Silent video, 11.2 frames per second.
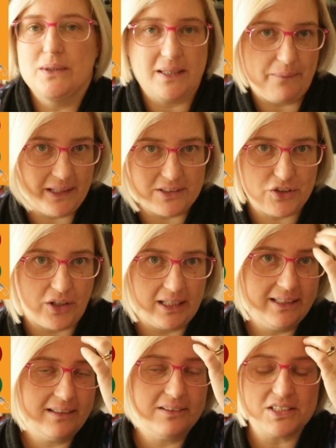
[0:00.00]
something
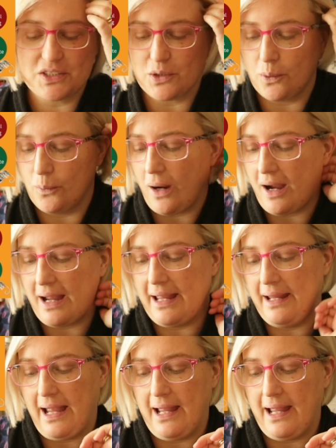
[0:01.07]
Australian so I